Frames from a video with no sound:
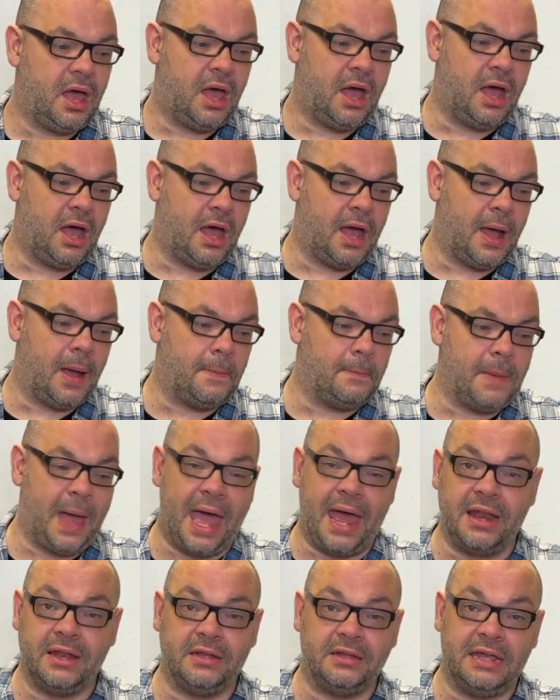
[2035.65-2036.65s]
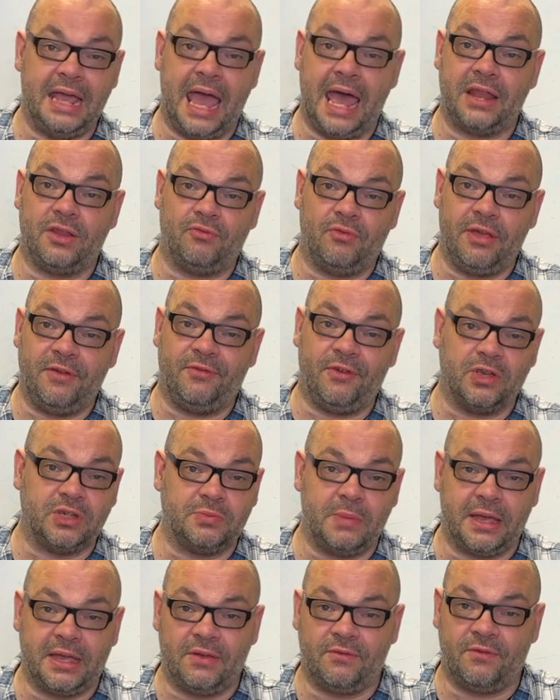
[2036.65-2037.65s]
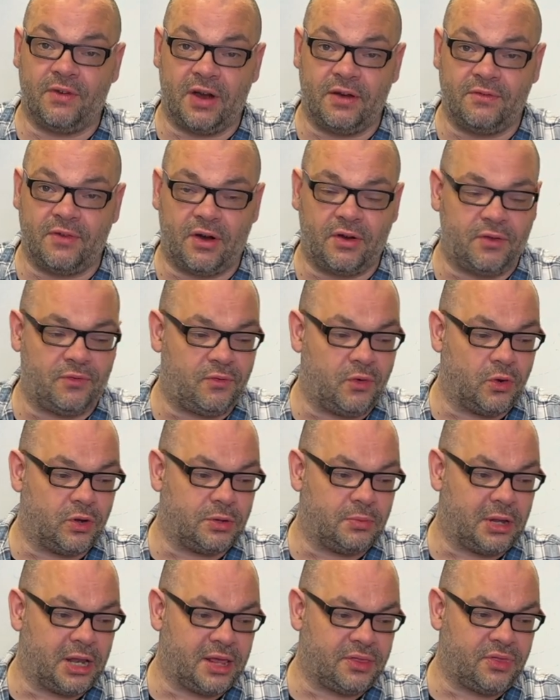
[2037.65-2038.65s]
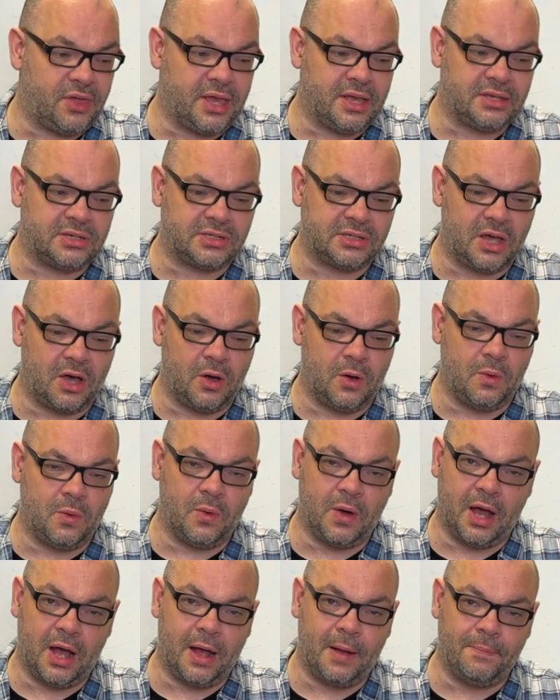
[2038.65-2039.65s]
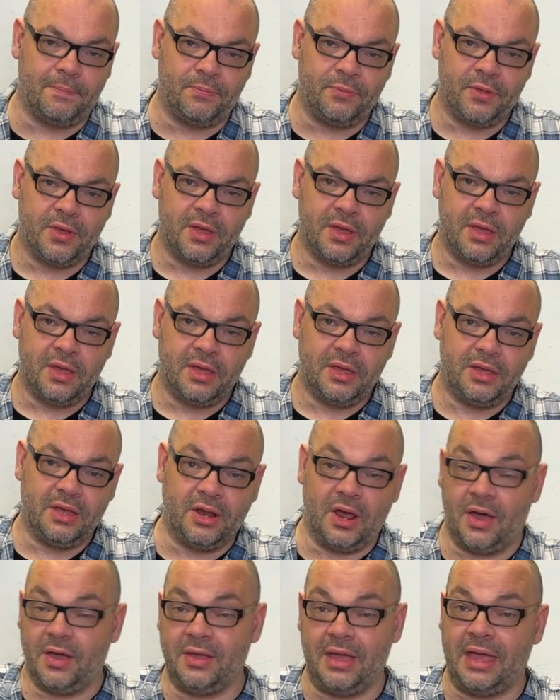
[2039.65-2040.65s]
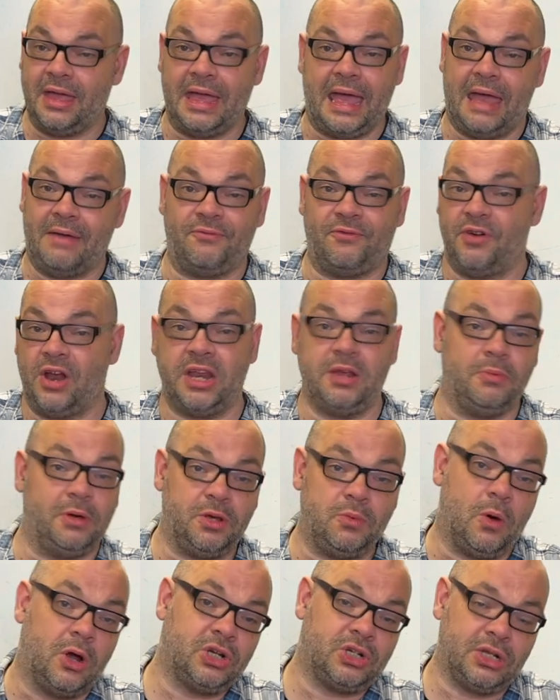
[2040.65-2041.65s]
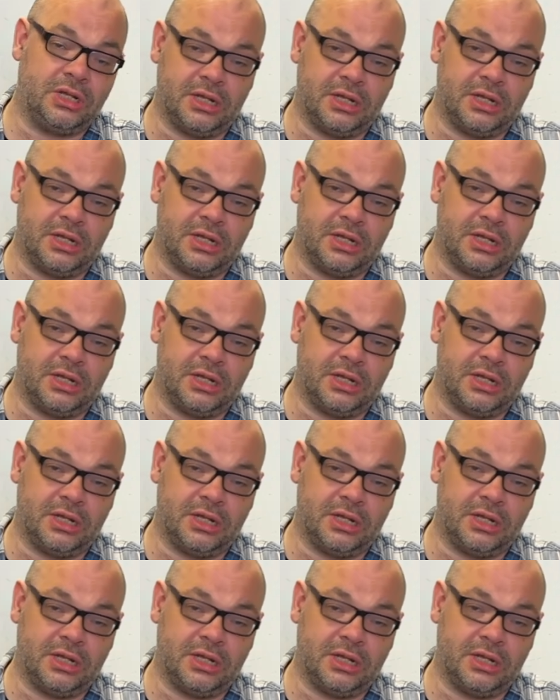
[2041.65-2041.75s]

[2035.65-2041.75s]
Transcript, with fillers: Um, and yeah, the refills make it very, very affordable, I think. So, um, you know, for anybody watching